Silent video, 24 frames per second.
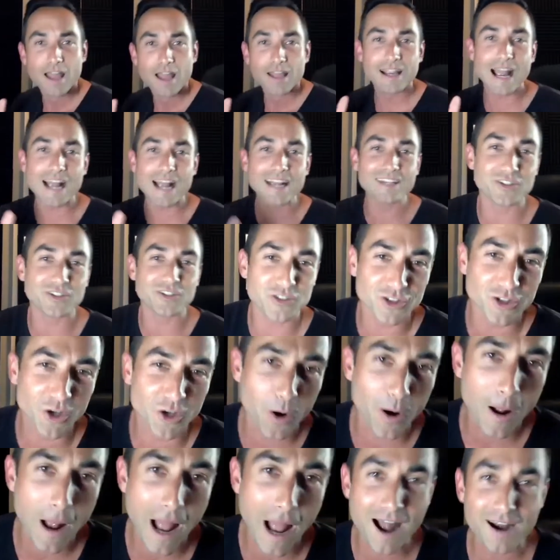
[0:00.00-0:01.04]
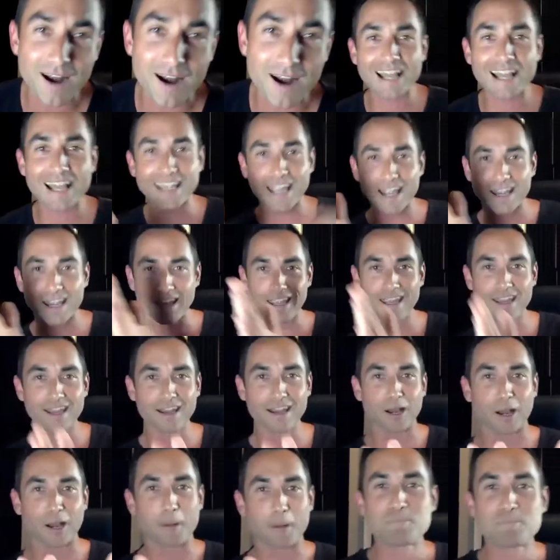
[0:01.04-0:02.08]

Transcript: guys, so how did I get here?